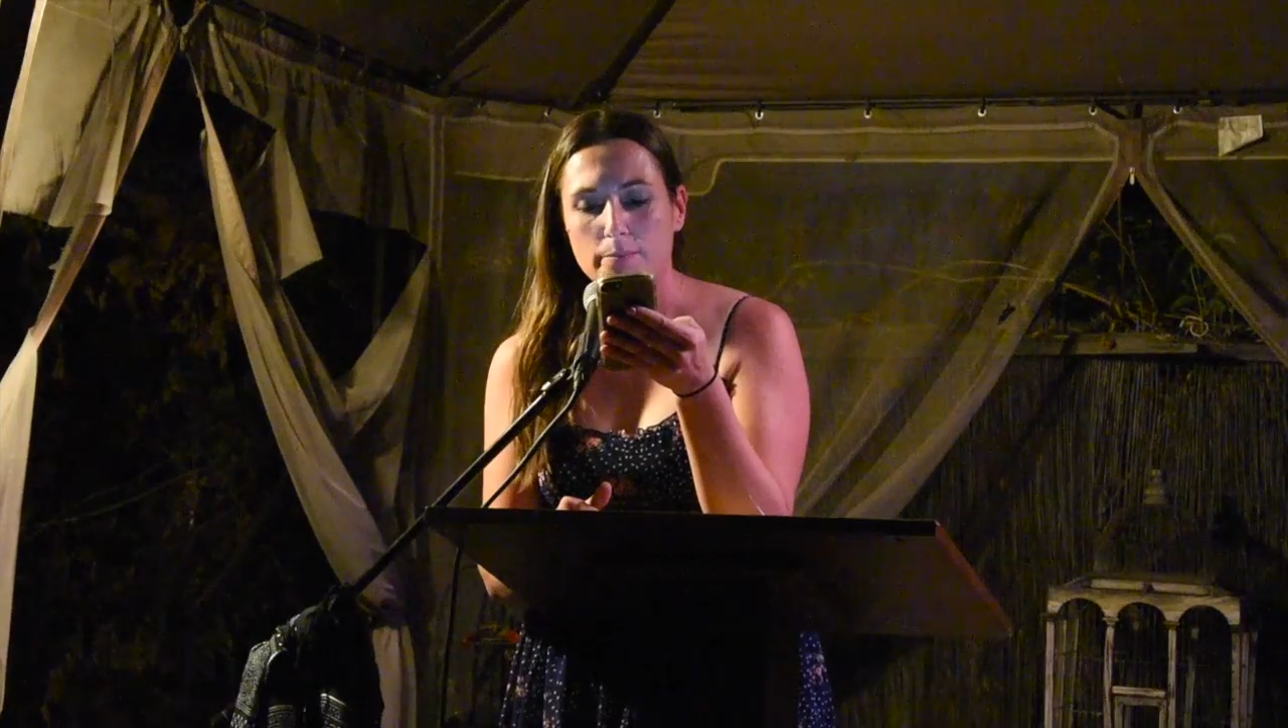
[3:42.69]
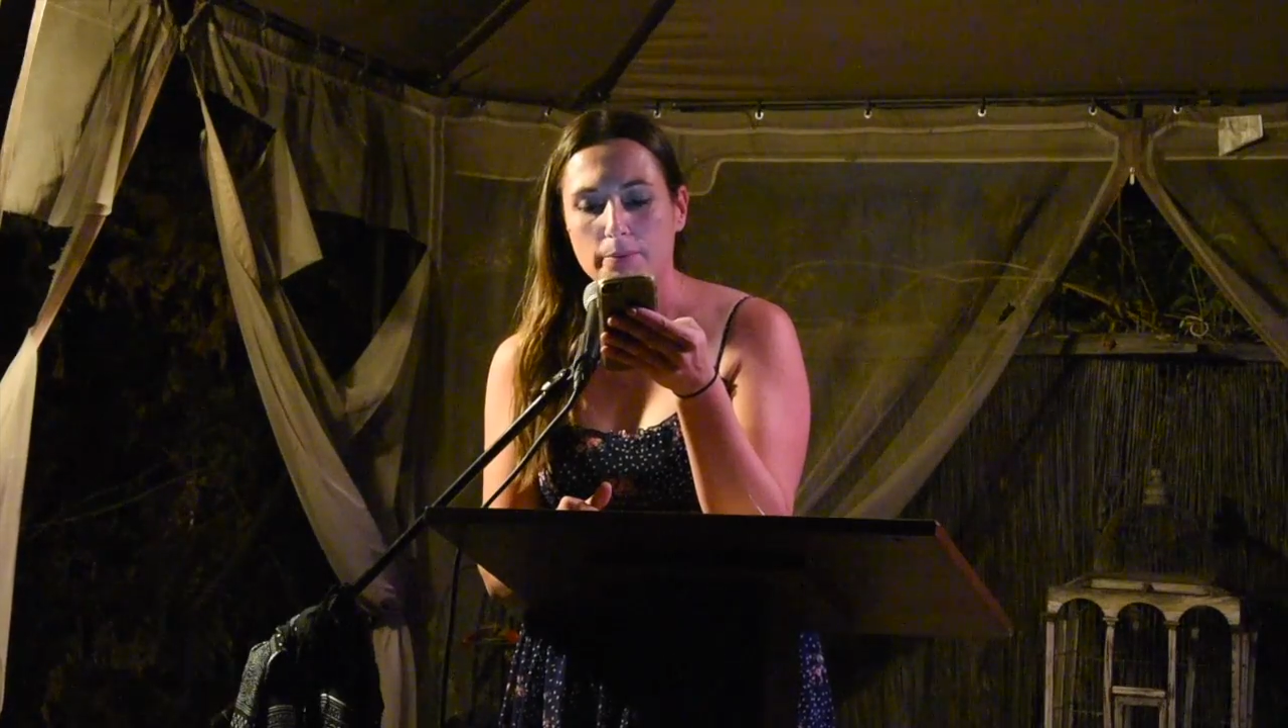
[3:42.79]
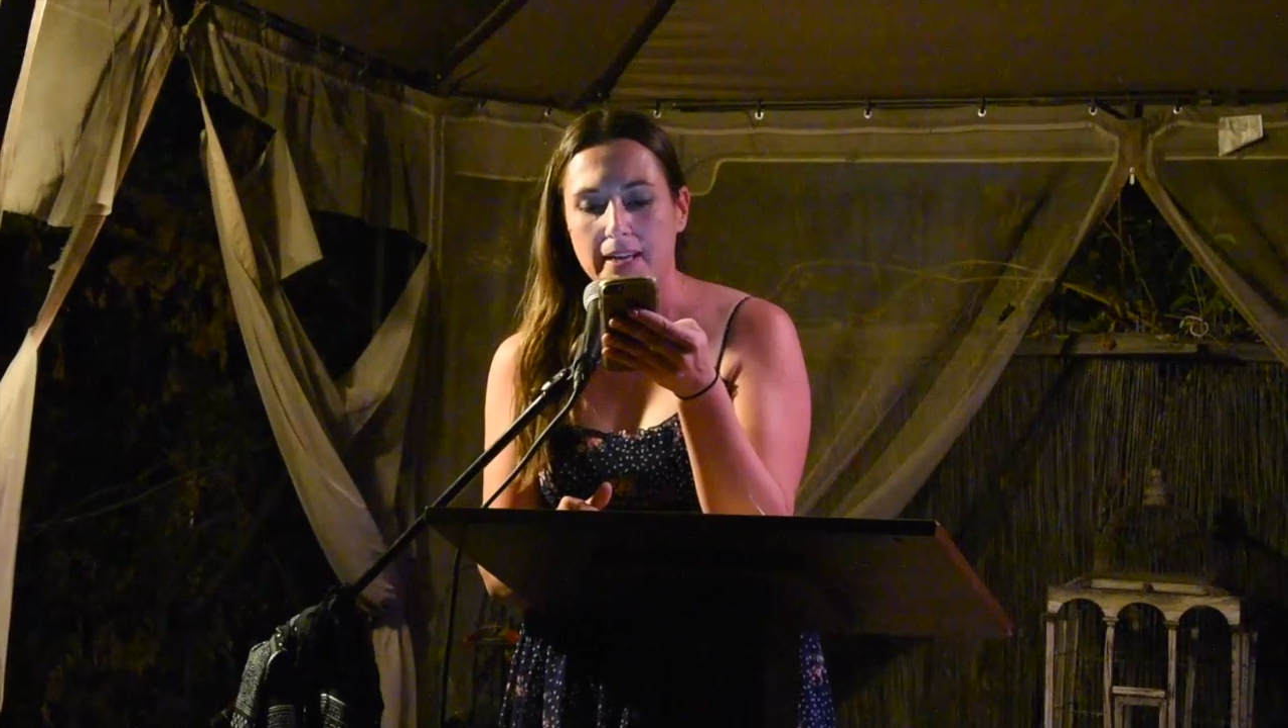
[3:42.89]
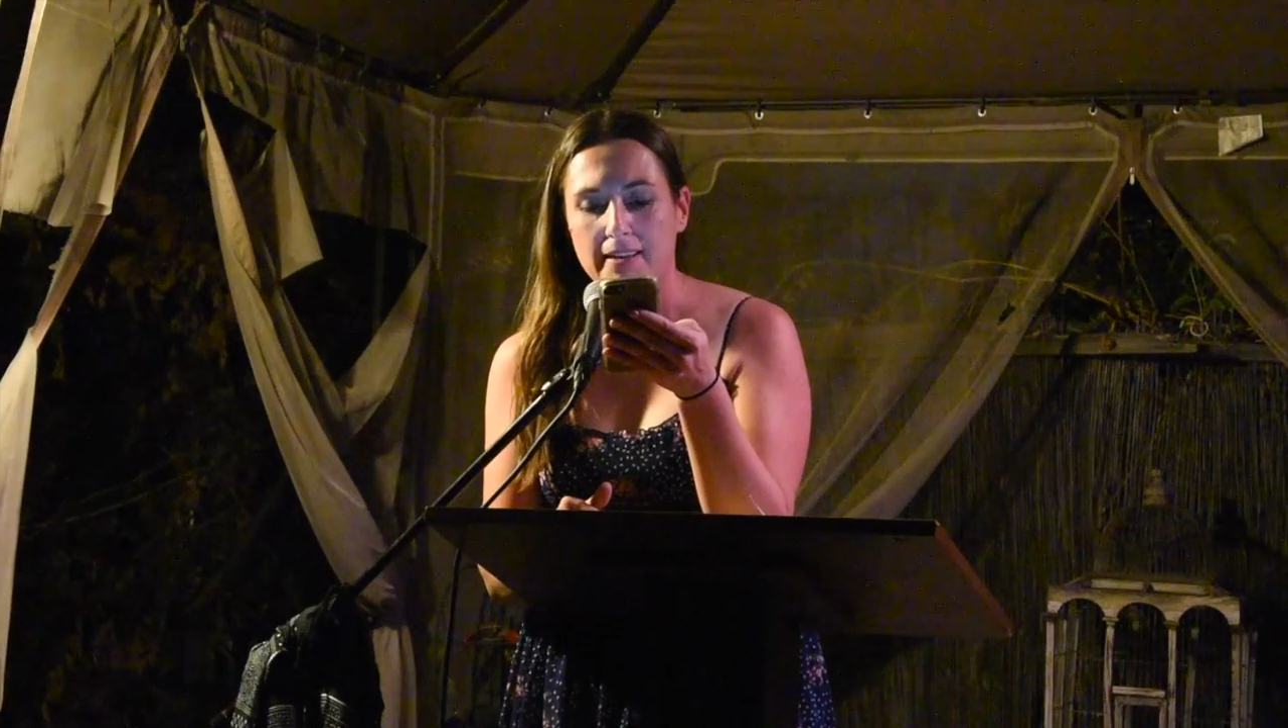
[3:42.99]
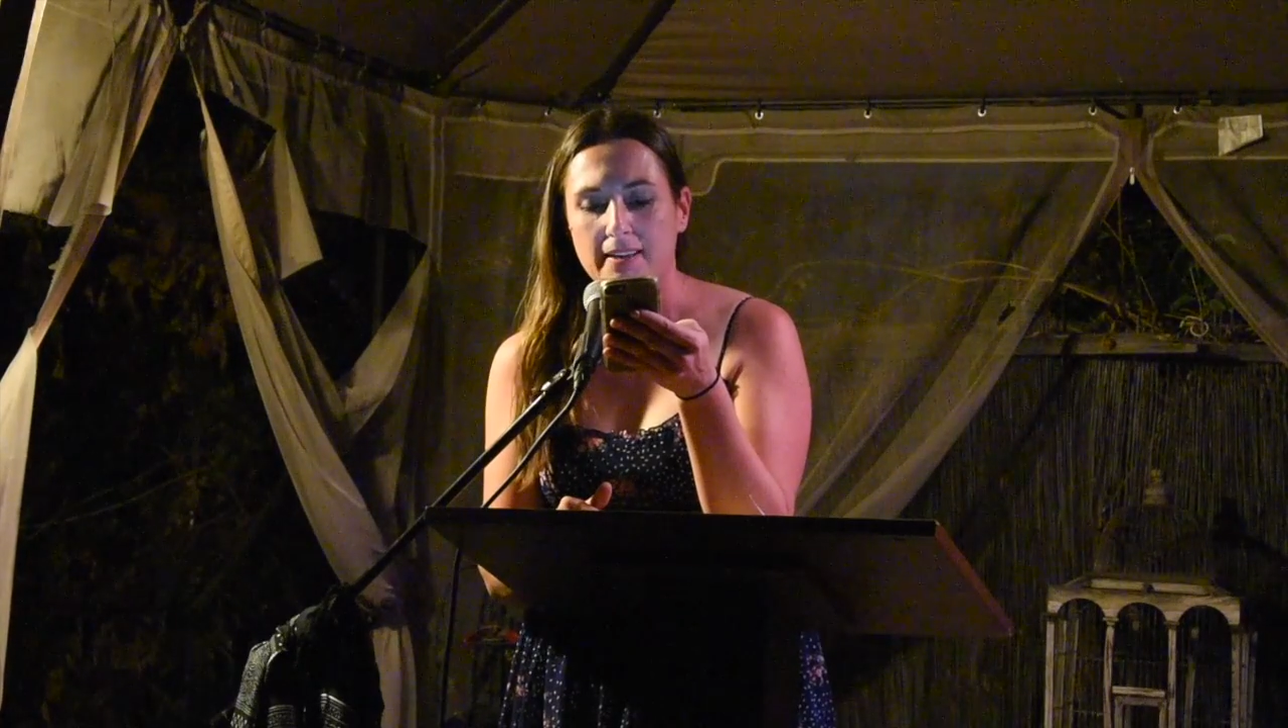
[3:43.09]

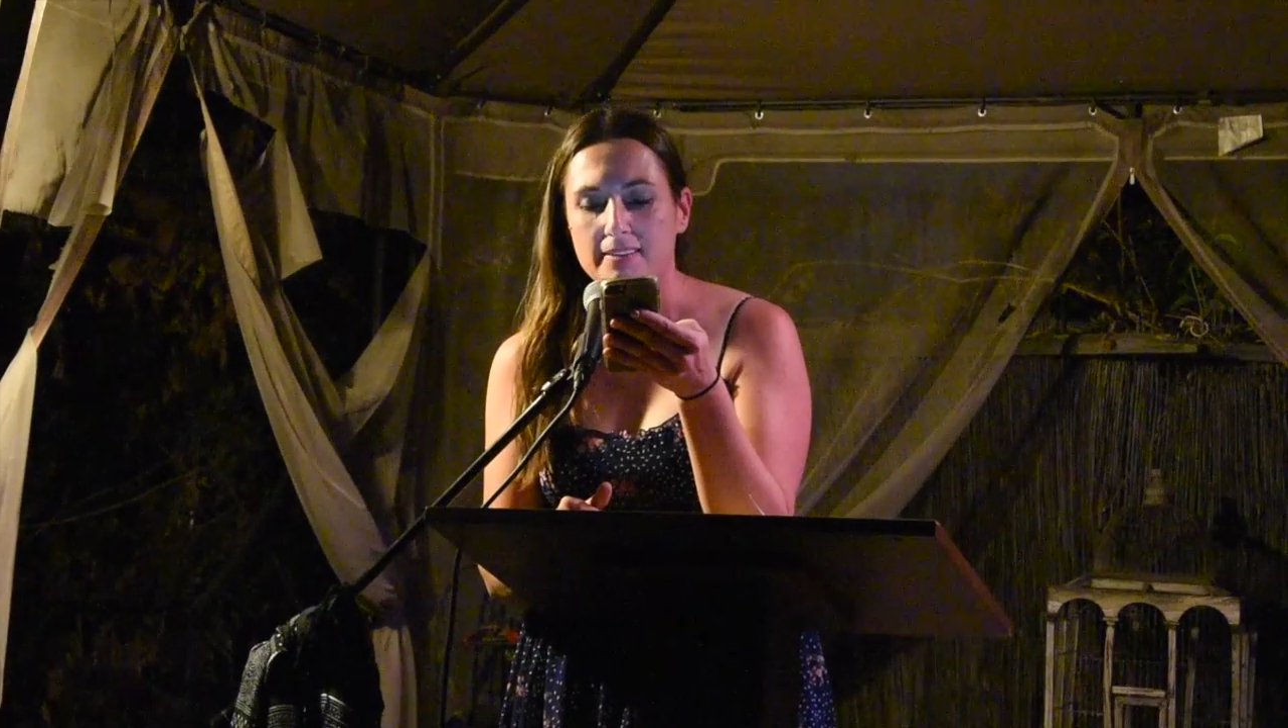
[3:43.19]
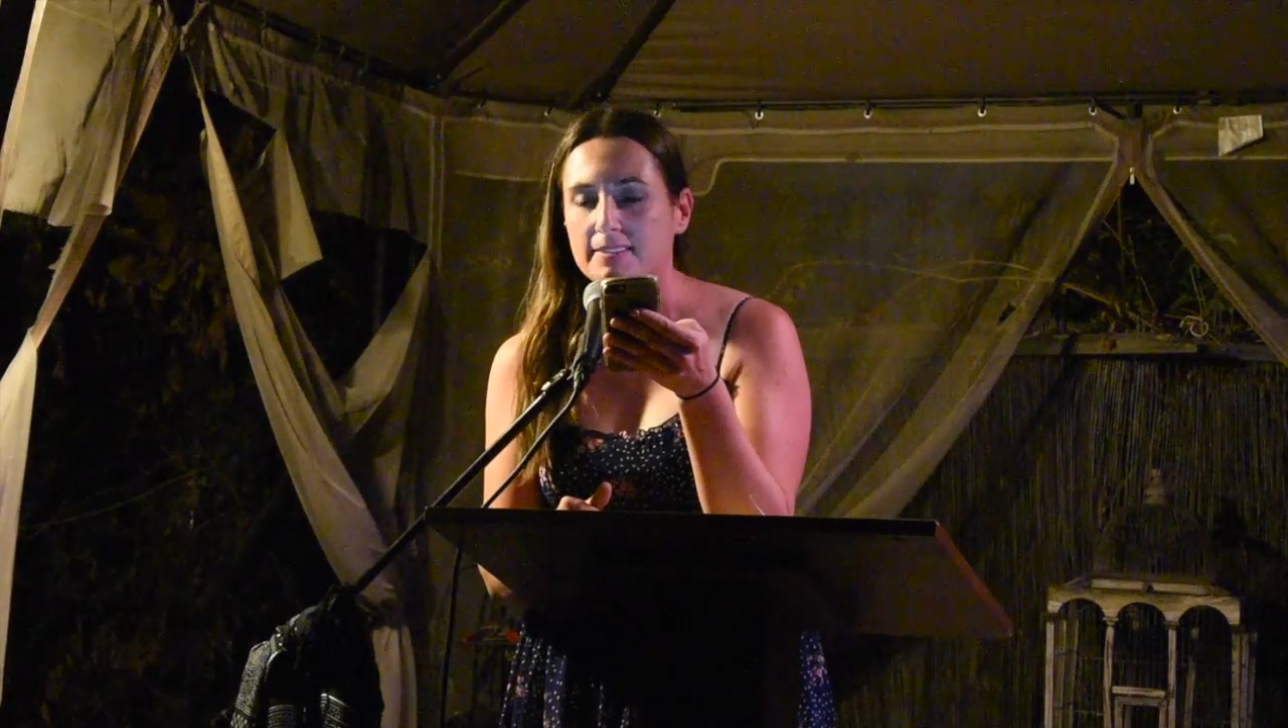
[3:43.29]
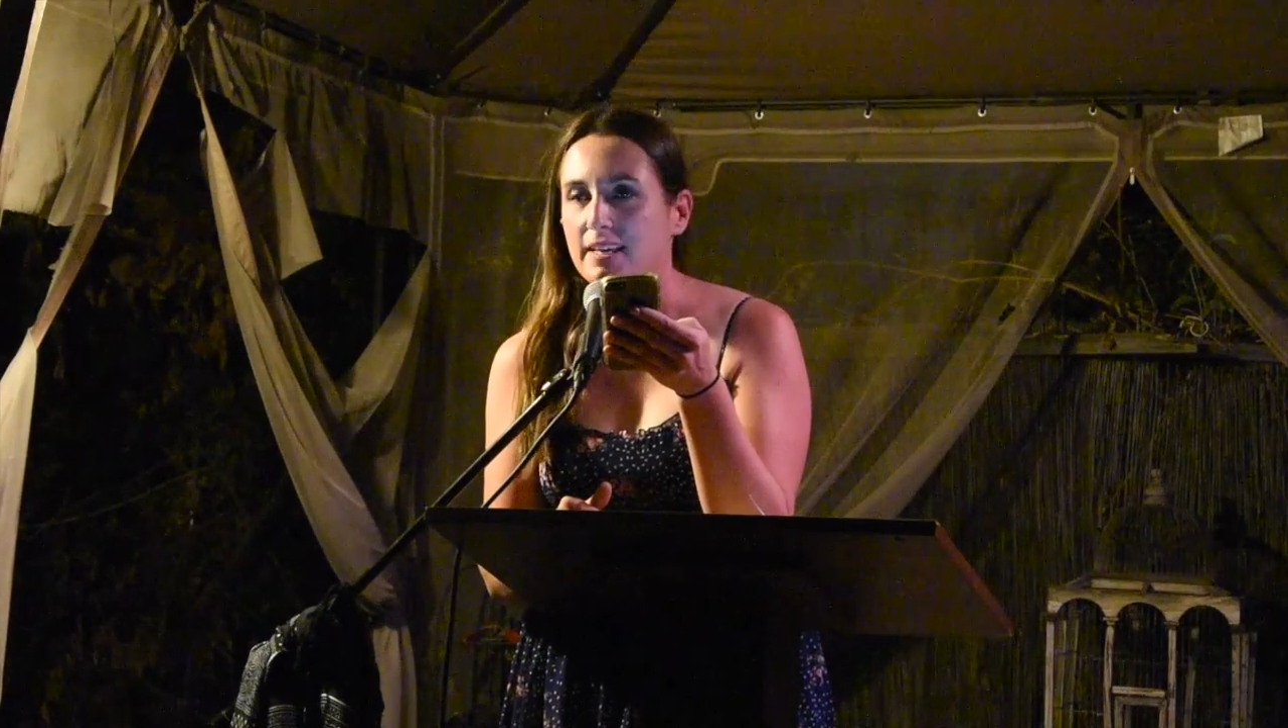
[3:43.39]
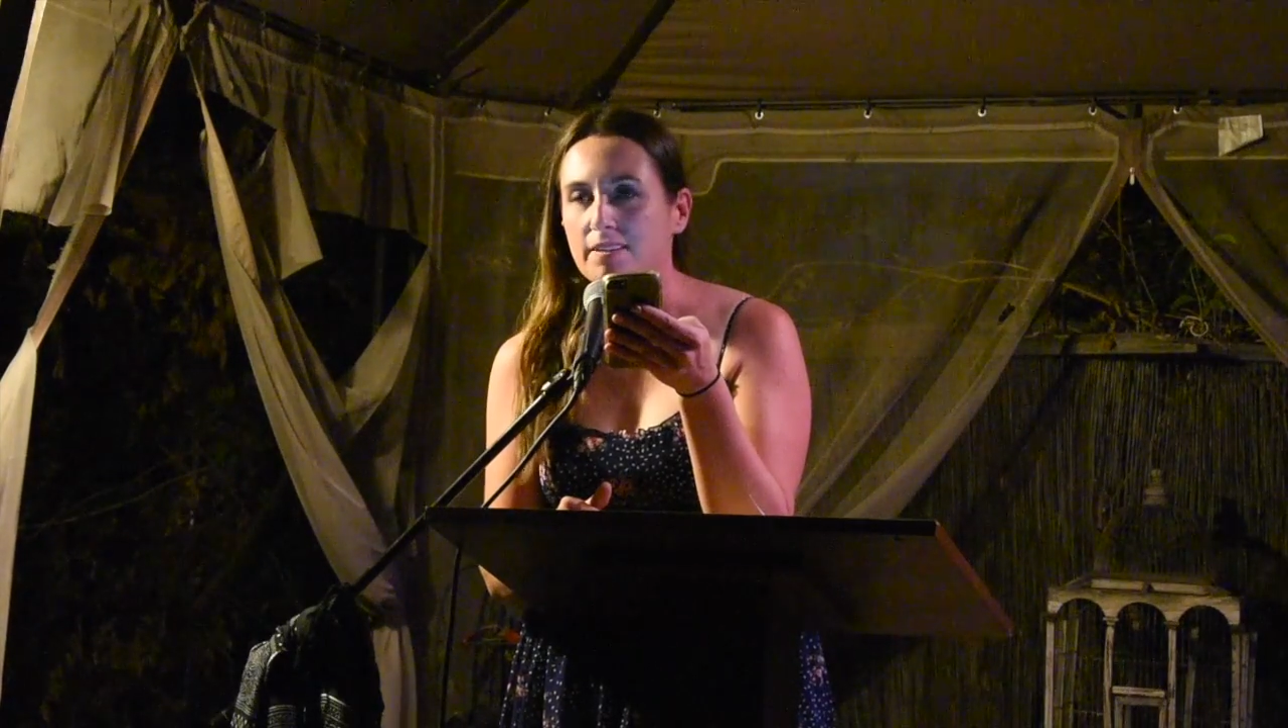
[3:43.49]
blankets,